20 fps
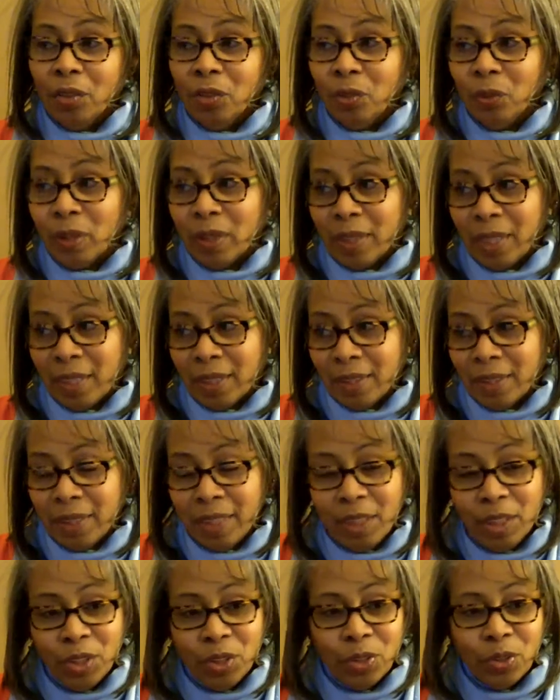you assess
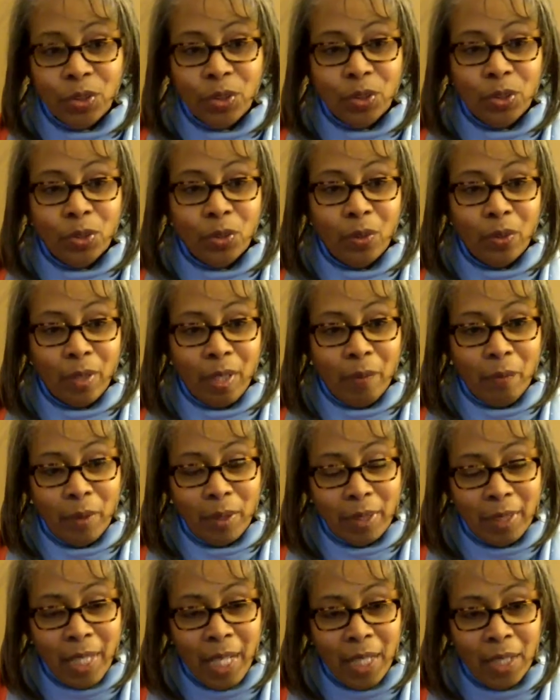teachers, you look at
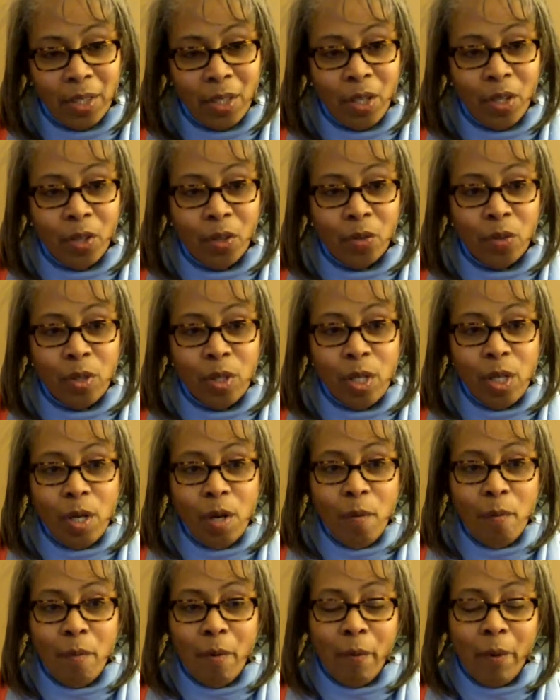what they know,
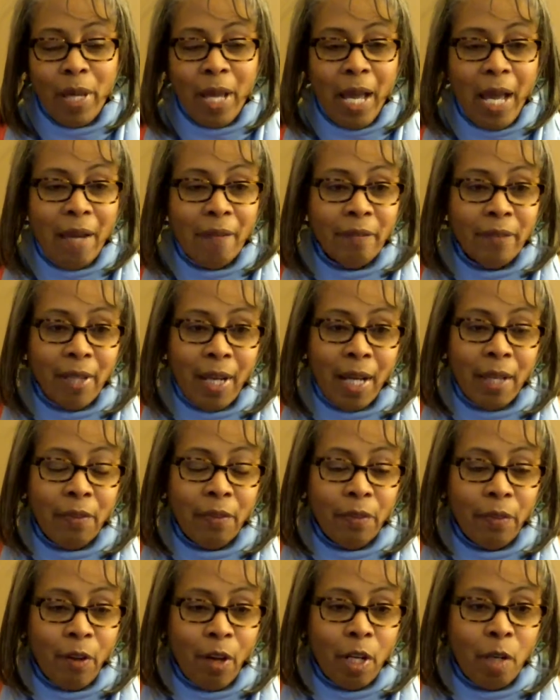but we have not
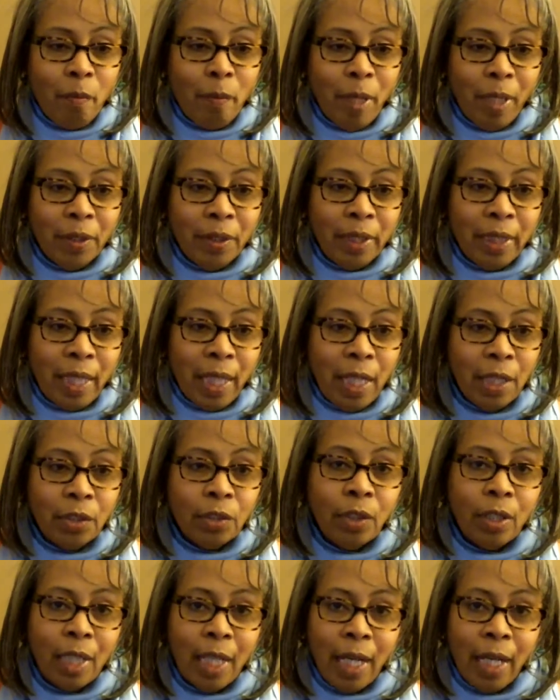thought about the
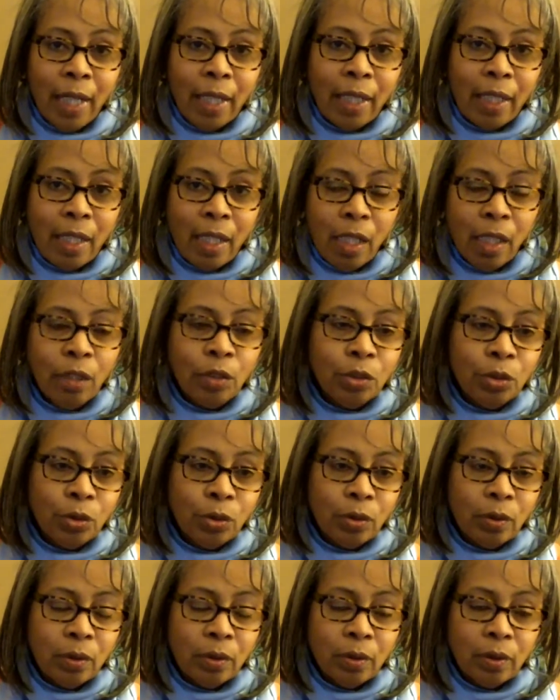underlying
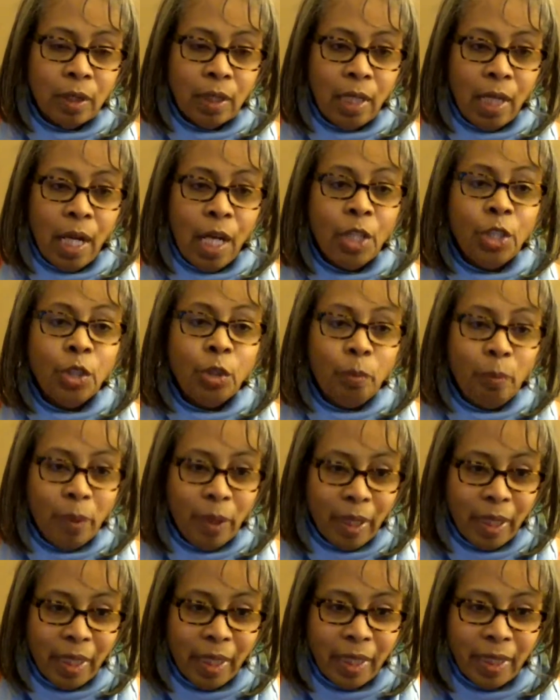cultural
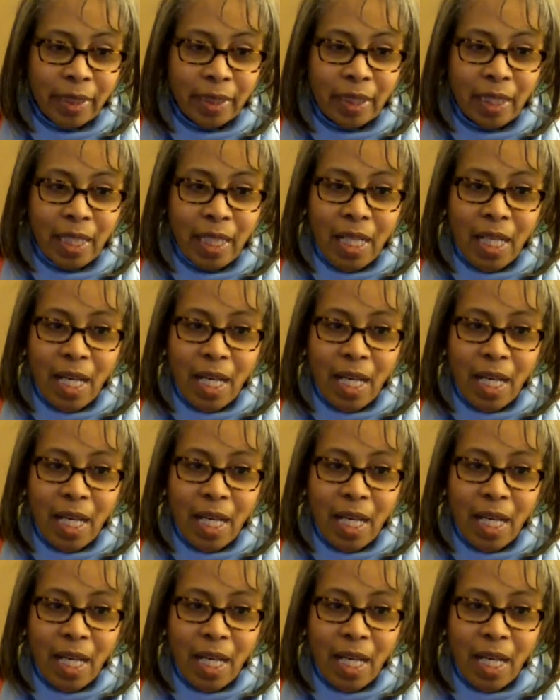underpinnings